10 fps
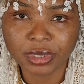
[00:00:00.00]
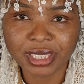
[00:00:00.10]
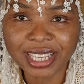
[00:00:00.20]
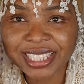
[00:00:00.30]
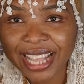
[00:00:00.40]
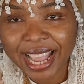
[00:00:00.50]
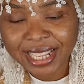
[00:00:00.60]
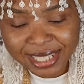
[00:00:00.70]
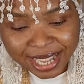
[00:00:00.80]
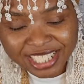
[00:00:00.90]
Yesiah
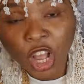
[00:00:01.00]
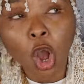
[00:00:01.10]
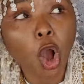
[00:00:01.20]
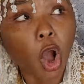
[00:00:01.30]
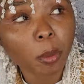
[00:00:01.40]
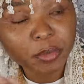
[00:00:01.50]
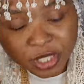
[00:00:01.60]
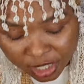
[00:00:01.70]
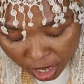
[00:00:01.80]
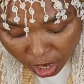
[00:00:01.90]
says
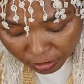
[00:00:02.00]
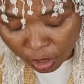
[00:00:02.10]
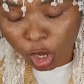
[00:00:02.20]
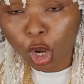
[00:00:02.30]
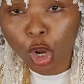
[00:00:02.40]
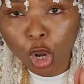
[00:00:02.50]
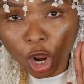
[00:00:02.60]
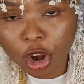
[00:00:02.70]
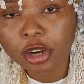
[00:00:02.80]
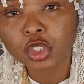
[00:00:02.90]
observe
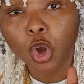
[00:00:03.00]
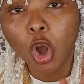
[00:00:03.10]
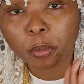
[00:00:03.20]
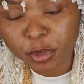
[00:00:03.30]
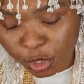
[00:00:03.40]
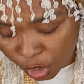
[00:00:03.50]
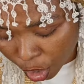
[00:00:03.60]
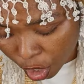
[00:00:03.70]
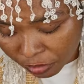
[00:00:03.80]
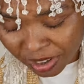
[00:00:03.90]
learn to
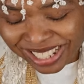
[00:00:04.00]
observe